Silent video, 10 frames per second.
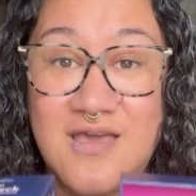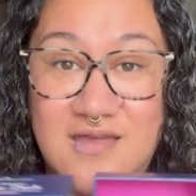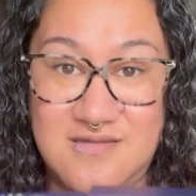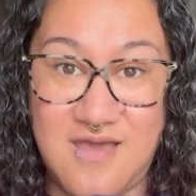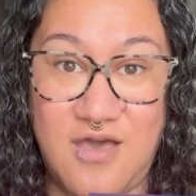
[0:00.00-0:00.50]

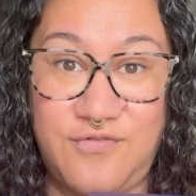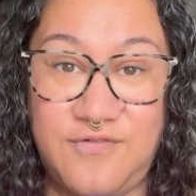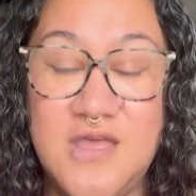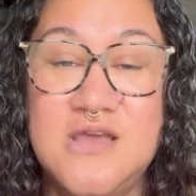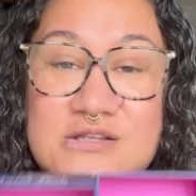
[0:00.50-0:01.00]
enough
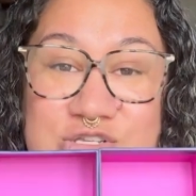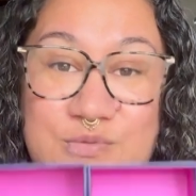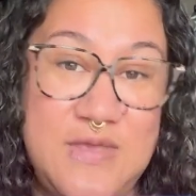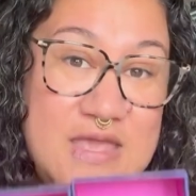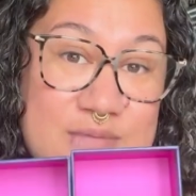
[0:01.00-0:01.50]
to
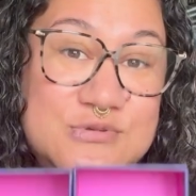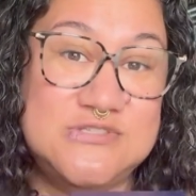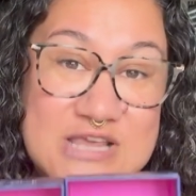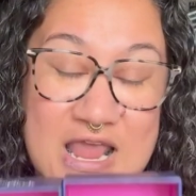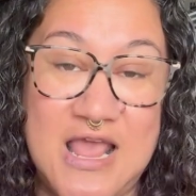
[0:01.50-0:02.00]
be able
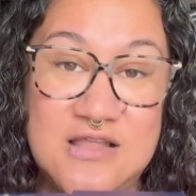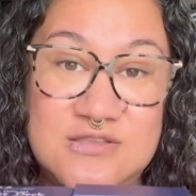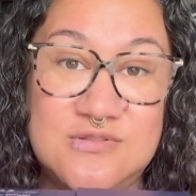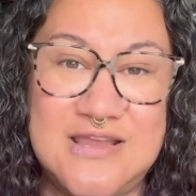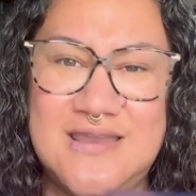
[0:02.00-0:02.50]
to
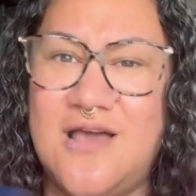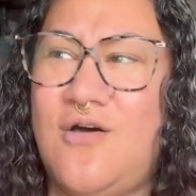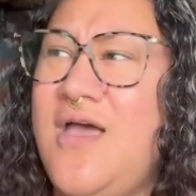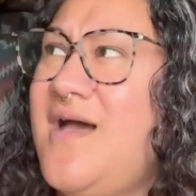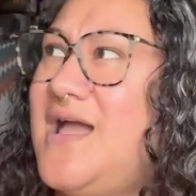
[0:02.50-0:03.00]
handle it.
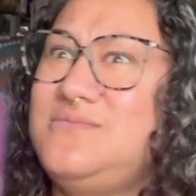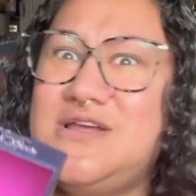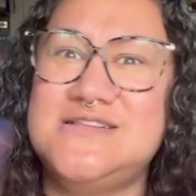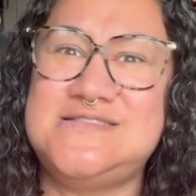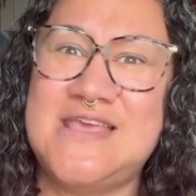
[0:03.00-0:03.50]
Now, I'm
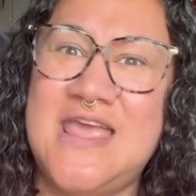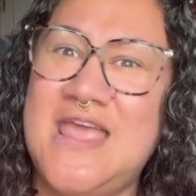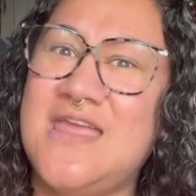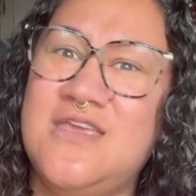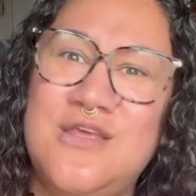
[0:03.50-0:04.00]
not
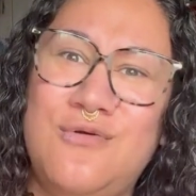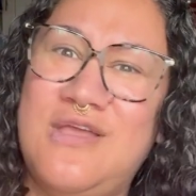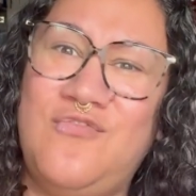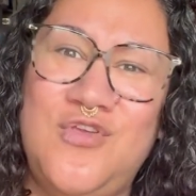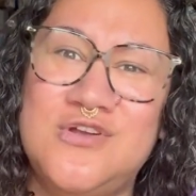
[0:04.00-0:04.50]
saying,
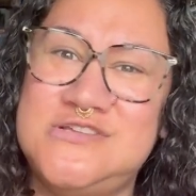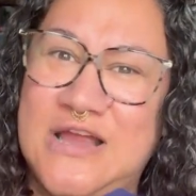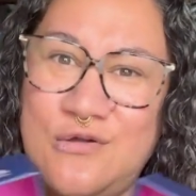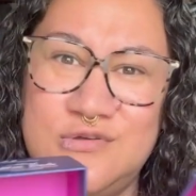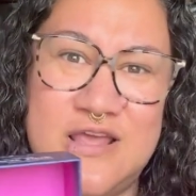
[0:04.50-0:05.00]
if your
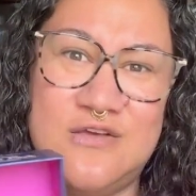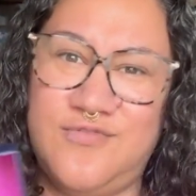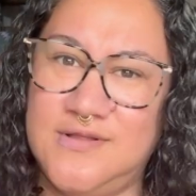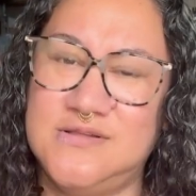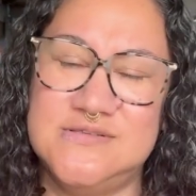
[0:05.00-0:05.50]
tarot deck
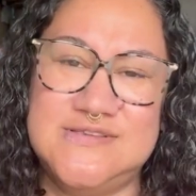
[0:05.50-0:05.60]
falls